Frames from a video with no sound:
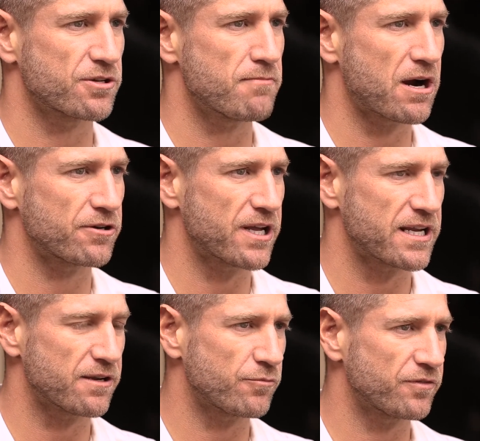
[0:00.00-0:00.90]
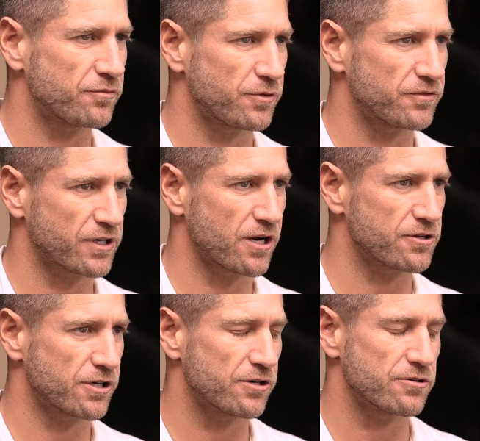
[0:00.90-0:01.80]
to marinate it with the
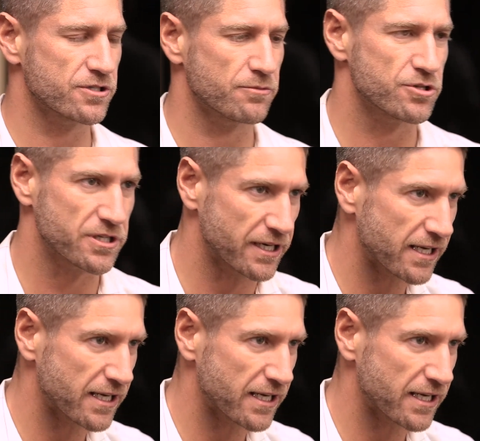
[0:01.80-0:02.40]
coconut oil. So I'm just gonna